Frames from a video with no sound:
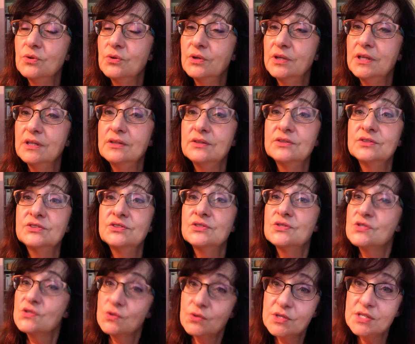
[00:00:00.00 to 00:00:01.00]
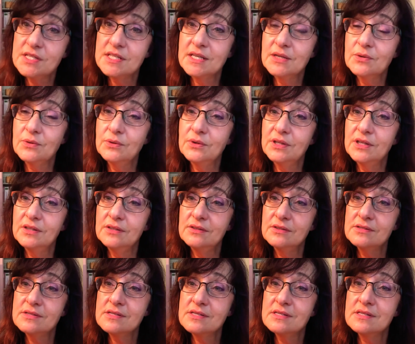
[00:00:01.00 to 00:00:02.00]
oils, sourcing
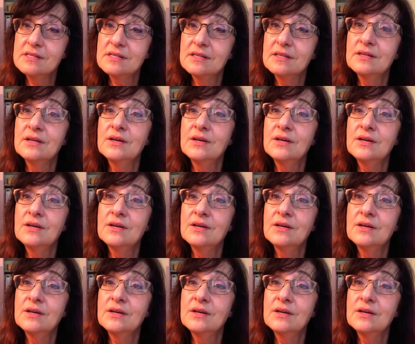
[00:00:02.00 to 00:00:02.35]
oils.